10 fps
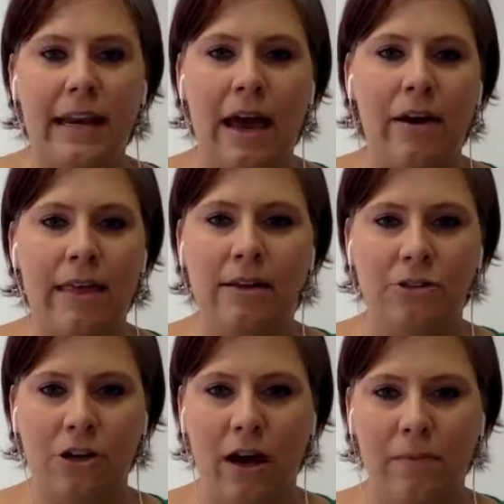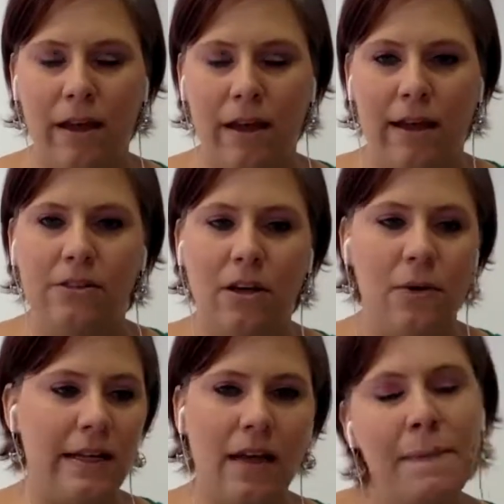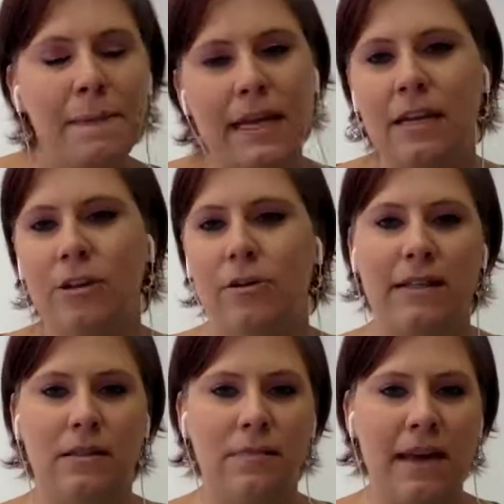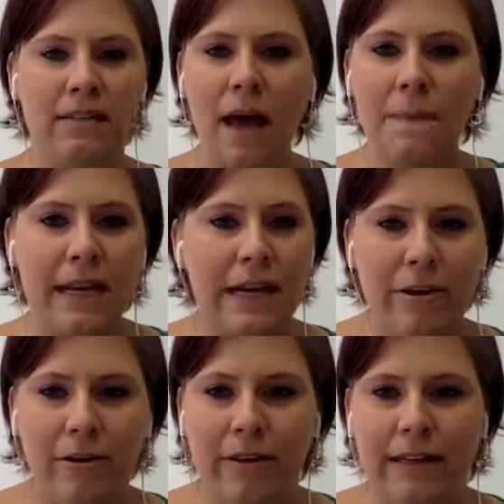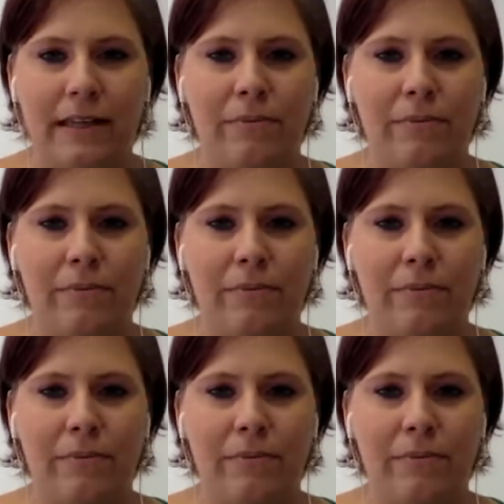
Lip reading: out of that job? So it's updating your resume, it's updating your LinkedIn